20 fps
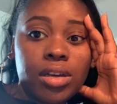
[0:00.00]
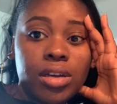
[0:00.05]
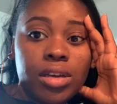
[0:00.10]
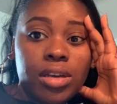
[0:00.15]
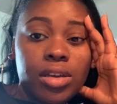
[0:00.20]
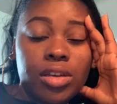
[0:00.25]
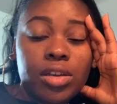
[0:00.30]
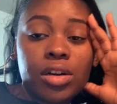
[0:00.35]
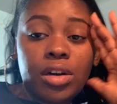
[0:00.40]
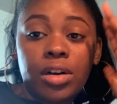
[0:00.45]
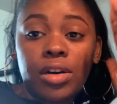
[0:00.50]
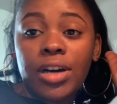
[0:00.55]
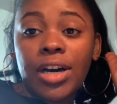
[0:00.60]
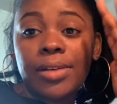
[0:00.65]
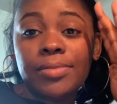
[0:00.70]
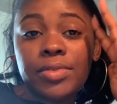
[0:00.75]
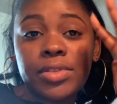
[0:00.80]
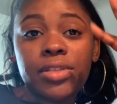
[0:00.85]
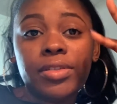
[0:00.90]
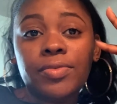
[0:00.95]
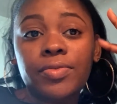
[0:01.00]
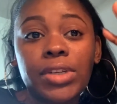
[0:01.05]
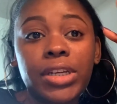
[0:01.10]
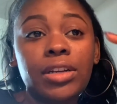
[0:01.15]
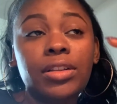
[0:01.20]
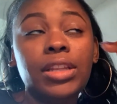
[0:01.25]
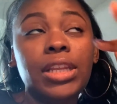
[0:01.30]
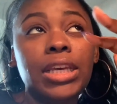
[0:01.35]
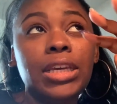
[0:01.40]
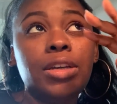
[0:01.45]
Y'all, I'm
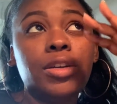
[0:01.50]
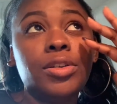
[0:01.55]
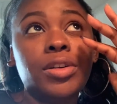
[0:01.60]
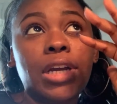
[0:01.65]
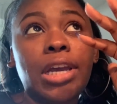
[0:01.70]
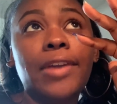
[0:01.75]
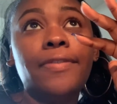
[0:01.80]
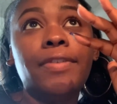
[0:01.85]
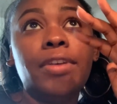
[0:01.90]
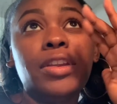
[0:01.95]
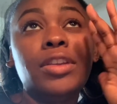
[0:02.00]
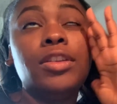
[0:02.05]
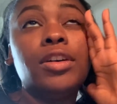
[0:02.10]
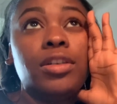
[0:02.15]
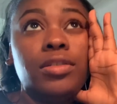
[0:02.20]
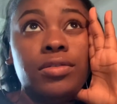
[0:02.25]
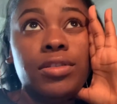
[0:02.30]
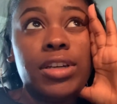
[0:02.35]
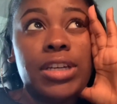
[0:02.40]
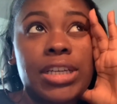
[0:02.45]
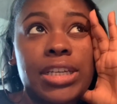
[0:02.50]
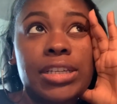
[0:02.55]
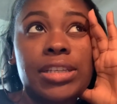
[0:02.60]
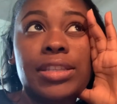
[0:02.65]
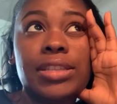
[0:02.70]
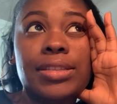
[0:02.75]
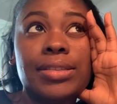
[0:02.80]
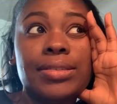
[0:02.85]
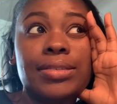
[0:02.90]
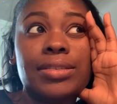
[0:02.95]
severely craving donuts.
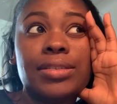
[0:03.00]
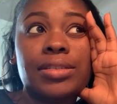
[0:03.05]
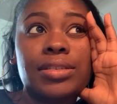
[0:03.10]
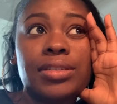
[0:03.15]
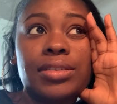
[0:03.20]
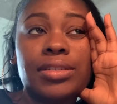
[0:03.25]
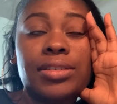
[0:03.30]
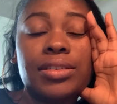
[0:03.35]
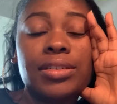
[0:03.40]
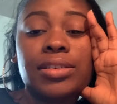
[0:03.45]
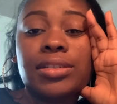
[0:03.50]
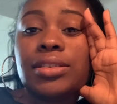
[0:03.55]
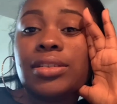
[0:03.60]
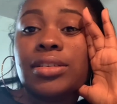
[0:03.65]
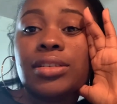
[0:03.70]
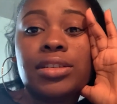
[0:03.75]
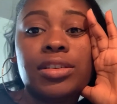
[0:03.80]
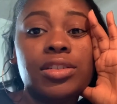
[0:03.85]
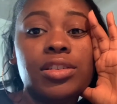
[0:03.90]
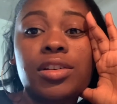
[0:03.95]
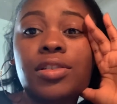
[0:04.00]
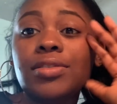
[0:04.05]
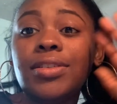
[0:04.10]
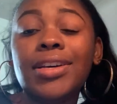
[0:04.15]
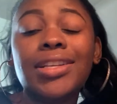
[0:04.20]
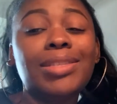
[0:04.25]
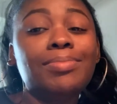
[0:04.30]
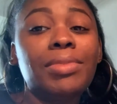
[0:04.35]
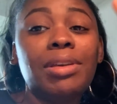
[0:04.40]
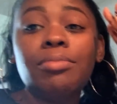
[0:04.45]

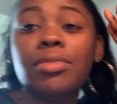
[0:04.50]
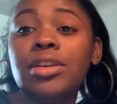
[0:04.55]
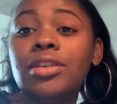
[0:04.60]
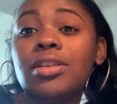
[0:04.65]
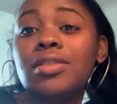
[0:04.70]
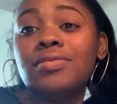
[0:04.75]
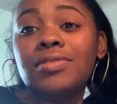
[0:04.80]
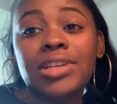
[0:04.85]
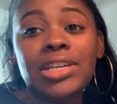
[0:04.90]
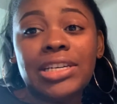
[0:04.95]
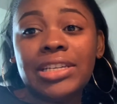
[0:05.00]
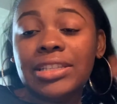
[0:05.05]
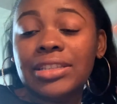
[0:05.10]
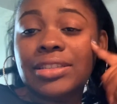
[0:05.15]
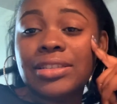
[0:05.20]
Donuts make me go nuts.